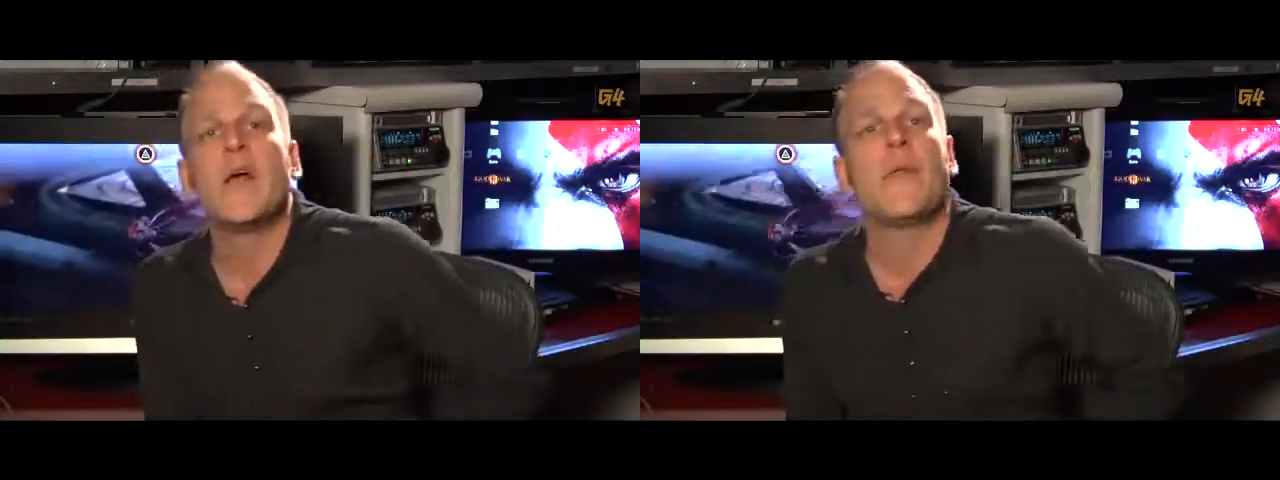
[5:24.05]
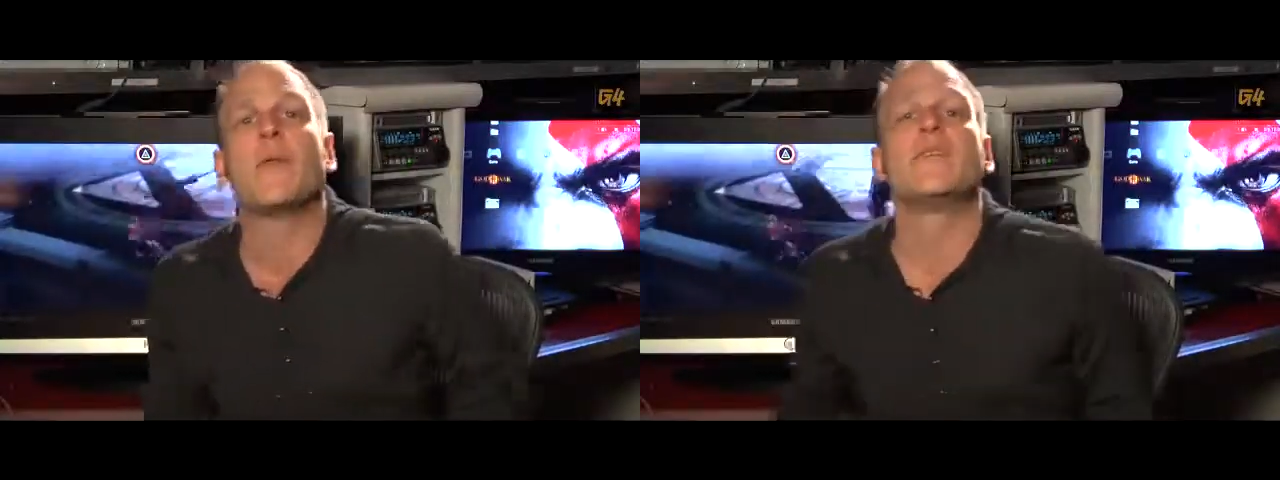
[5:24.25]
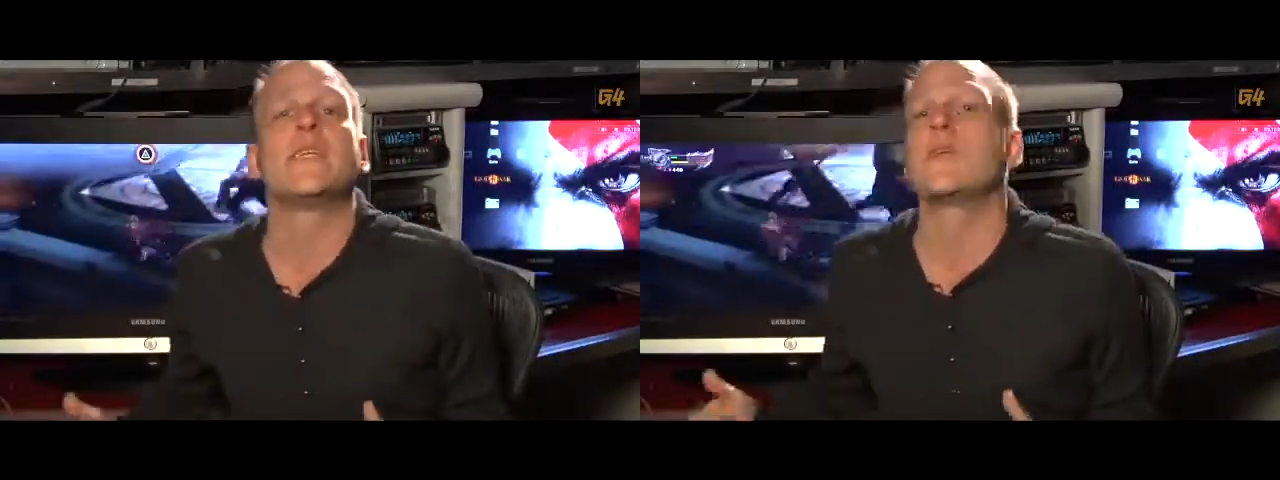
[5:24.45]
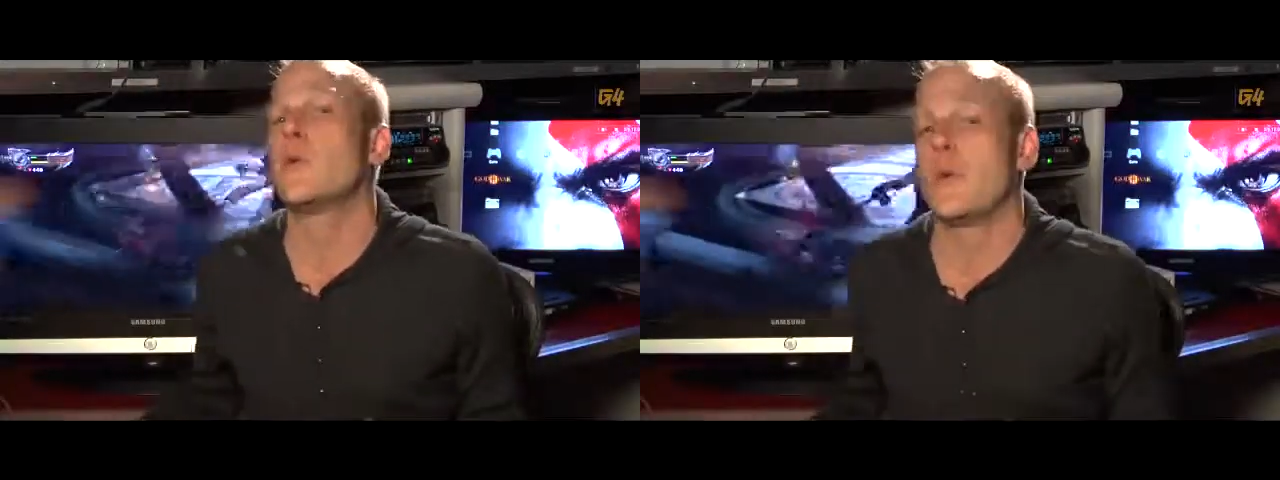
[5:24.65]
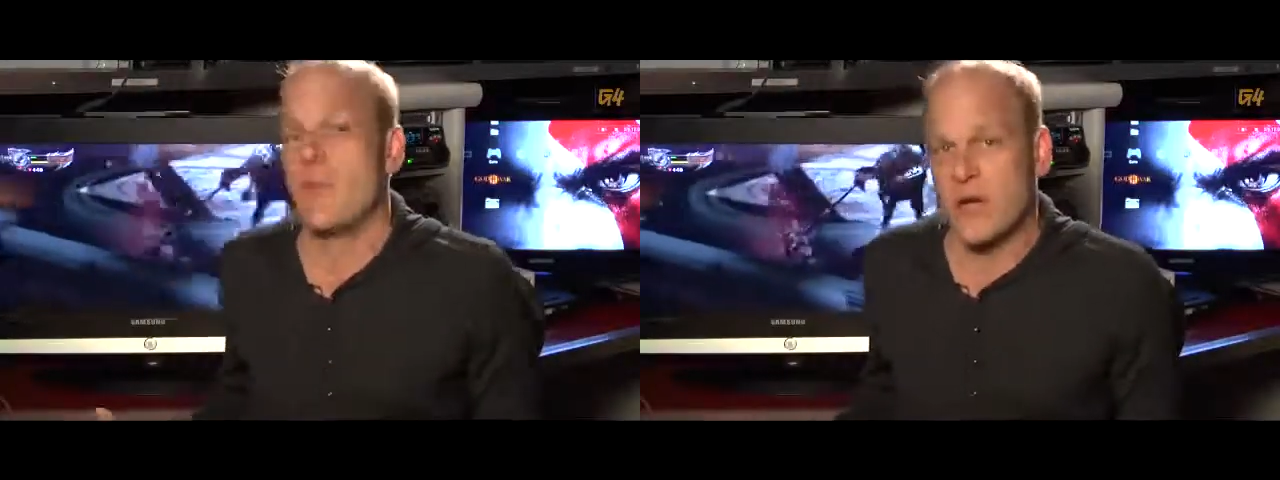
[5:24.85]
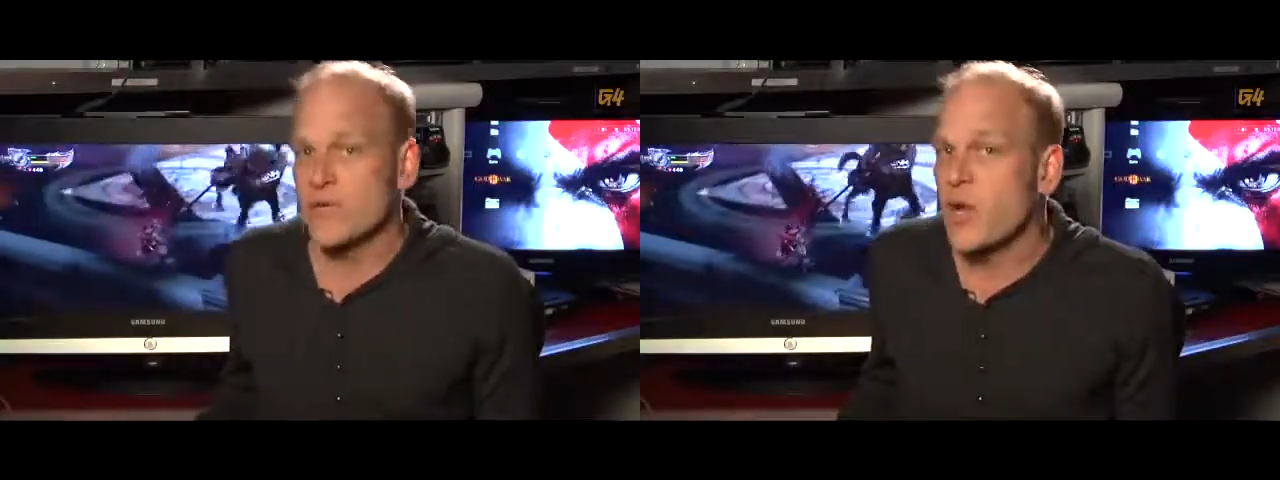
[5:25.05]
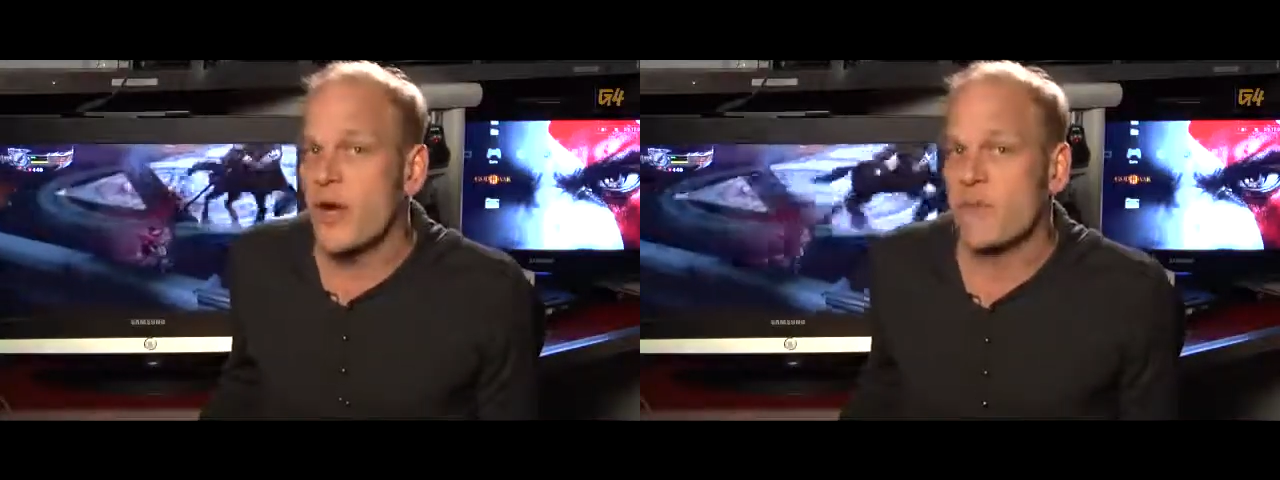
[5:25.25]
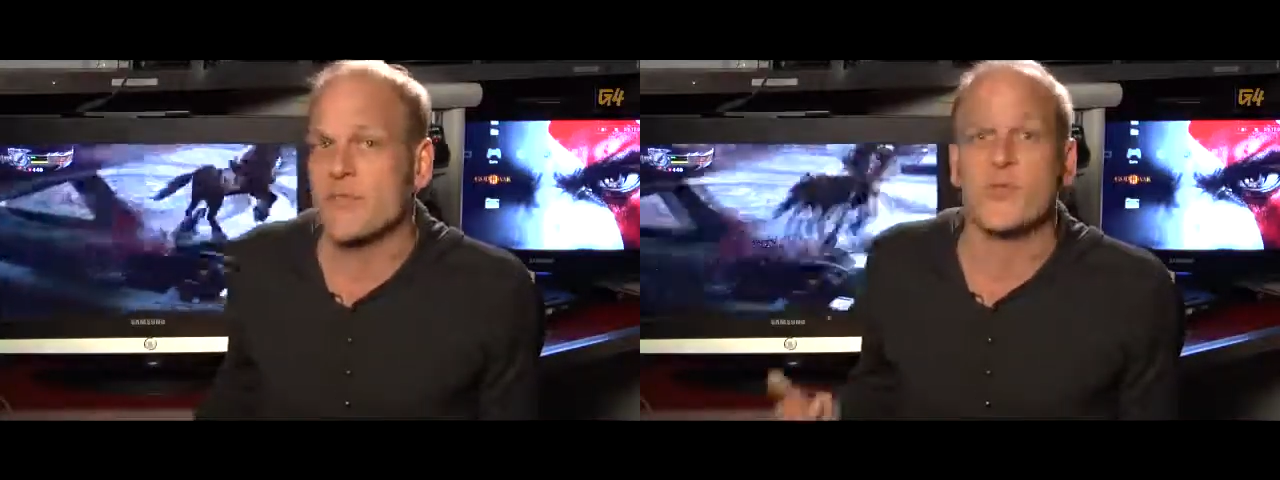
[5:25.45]
there is a Sony press
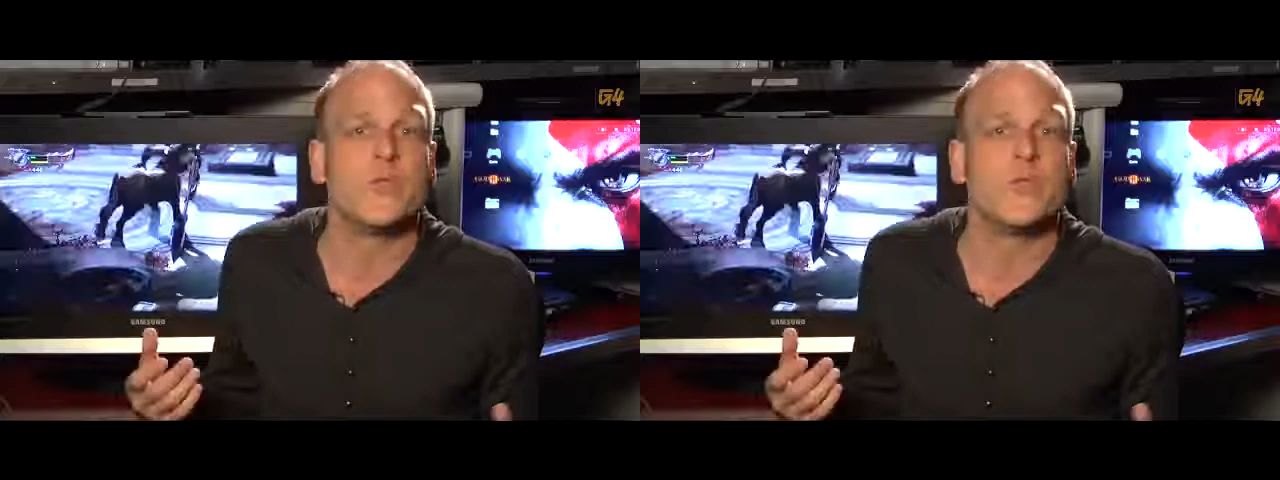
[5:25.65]
conference.